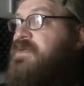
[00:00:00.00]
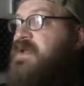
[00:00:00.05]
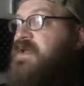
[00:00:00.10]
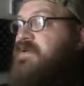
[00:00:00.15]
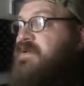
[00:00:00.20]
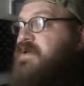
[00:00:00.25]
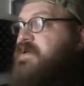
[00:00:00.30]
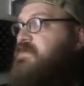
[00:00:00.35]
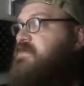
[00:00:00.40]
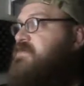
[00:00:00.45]

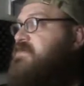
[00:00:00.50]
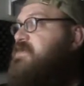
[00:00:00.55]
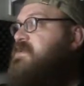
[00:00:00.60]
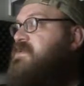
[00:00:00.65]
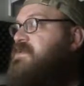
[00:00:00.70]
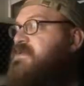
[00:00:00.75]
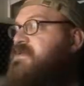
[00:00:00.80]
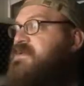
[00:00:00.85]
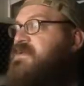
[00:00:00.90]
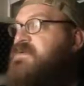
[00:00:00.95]
There we
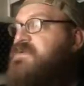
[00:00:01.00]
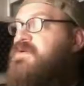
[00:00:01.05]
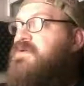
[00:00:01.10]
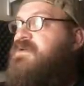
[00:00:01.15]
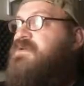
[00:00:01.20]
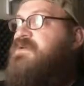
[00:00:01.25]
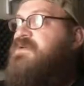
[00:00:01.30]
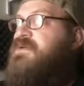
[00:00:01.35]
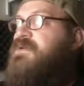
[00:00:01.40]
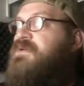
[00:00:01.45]
go.
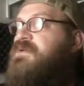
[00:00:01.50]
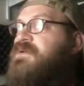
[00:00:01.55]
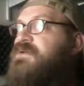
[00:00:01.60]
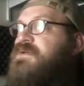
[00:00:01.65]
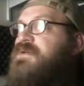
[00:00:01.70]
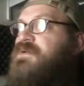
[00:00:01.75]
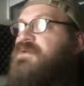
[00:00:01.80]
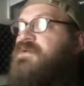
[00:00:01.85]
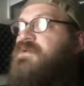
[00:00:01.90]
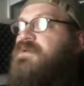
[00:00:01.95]

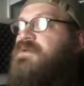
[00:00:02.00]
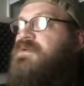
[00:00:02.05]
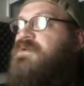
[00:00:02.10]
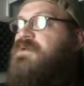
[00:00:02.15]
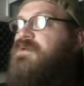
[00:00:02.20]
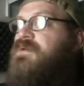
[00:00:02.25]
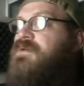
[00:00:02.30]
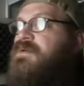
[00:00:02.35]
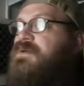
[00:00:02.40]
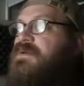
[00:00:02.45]
He's
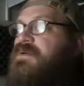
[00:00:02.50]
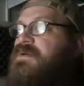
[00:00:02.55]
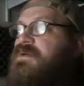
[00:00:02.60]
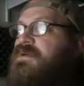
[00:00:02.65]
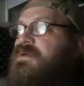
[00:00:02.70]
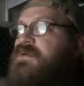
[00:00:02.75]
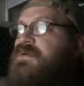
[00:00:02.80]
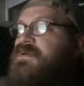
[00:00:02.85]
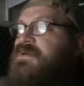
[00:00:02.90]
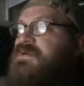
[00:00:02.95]

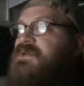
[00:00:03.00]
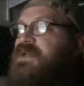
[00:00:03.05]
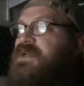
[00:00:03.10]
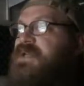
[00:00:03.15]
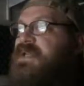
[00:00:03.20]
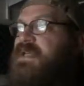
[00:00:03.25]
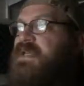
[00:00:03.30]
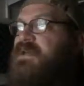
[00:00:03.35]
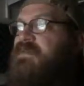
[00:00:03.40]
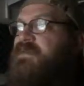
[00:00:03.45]

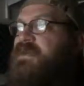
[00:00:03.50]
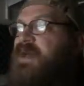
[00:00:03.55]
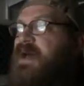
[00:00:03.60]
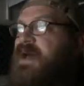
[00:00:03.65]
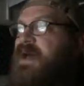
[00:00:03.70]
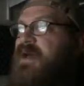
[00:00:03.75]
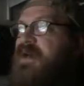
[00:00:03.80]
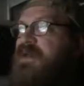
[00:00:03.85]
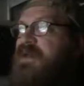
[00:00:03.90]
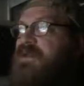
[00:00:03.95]
got to keep an
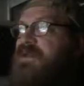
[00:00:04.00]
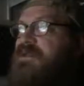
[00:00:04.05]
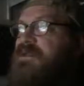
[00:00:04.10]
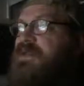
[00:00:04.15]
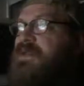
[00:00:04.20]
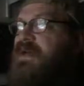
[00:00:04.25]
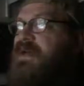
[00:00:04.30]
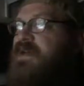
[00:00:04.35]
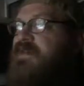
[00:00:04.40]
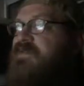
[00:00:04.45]
eye on his
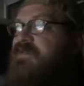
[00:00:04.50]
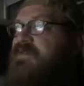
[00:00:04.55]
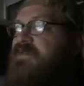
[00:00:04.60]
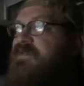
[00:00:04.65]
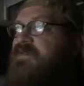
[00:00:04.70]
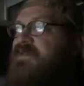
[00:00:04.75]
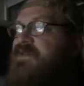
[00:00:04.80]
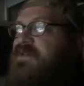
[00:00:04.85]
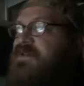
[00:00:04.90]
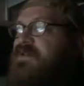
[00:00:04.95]

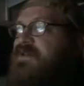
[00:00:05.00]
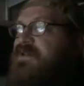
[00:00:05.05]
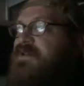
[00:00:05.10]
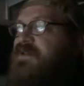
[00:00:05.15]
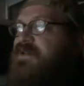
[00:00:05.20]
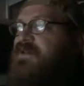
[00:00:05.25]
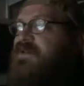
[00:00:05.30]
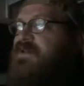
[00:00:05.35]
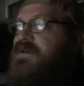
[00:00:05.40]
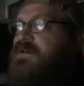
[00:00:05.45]
life.
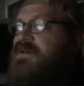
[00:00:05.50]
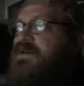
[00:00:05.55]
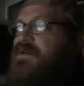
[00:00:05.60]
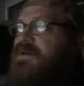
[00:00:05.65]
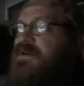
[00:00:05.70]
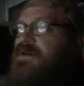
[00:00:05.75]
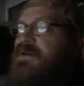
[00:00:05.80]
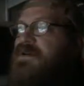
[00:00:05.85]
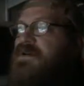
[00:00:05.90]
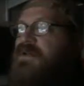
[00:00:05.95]

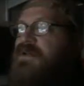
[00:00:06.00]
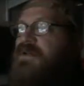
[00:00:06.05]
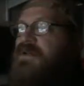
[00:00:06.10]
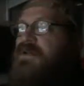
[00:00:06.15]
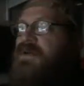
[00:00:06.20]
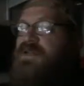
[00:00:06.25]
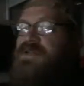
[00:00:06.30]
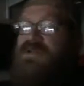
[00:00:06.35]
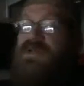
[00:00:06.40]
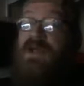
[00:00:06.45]

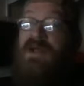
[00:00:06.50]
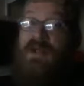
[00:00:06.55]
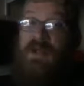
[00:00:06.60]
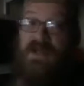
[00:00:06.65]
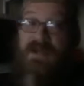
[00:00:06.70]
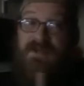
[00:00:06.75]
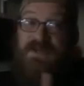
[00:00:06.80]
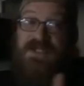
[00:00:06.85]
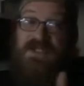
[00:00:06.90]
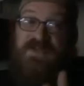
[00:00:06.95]
Look
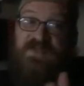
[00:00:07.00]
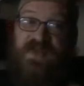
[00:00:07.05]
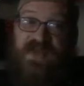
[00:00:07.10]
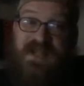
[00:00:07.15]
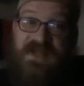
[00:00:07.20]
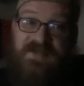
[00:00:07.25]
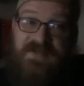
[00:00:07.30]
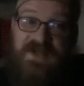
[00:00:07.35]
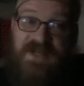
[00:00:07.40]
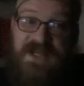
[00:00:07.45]
I'm going to
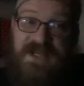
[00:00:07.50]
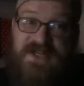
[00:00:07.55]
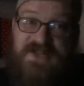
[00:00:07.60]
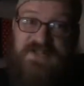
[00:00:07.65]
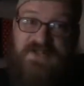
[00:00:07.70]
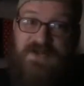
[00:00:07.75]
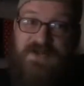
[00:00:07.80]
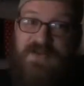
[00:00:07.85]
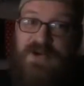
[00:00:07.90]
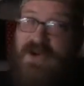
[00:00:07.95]
speed up the next
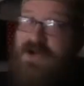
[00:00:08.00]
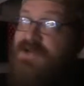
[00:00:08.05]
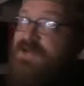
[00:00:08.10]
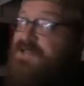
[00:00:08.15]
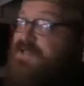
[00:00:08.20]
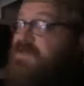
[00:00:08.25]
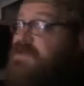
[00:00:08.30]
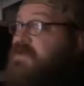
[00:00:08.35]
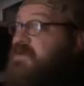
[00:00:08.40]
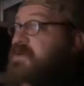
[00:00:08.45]
few
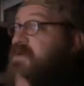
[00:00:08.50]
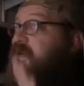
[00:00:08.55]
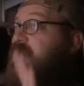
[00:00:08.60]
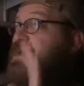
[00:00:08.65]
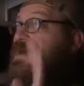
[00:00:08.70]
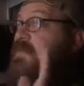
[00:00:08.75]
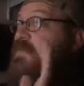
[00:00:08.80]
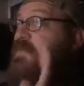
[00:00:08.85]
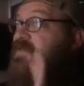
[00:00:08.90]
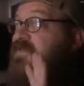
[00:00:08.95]
parts.
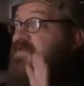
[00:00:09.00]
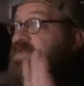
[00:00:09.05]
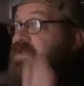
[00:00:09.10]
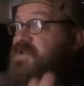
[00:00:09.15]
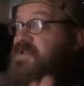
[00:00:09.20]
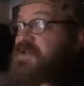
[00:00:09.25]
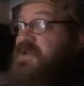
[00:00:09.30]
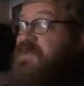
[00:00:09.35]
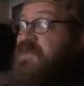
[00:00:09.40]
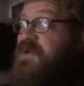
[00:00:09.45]
But
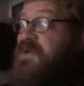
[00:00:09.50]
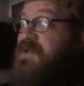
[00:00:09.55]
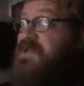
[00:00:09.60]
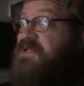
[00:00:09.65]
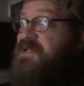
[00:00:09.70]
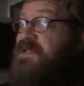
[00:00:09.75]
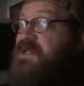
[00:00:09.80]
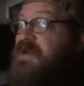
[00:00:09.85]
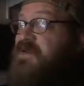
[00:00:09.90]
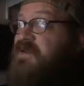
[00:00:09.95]
first, I wanted
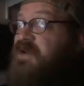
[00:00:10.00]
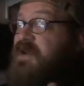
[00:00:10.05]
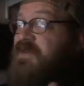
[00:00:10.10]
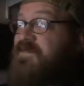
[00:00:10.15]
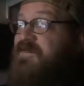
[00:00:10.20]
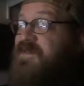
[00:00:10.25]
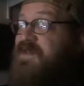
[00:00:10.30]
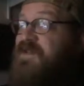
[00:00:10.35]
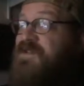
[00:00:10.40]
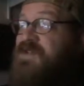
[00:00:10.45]
to say, when I
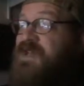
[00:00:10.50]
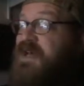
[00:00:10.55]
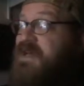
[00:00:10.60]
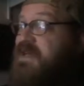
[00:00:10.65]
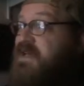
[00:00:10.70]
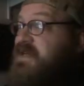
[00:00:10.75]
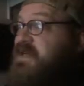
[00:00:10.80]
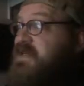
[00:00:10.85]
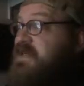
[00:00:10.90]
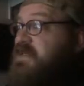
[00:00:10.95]
first
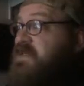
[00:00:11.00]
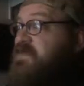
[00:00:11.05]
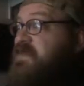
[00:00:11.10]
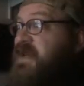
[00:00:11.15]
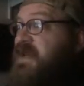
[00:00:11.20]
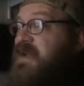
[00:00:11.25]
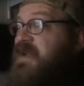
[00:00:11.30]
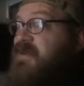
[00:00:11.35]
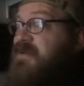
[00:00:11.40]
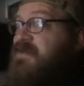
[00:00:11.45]
got into this
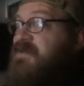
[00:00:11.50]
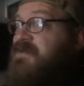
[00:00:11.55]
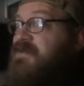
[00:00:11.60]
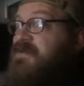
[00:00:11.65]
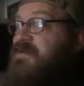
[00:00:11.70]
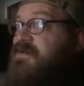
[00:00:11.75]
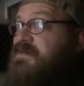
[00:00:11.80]
battle,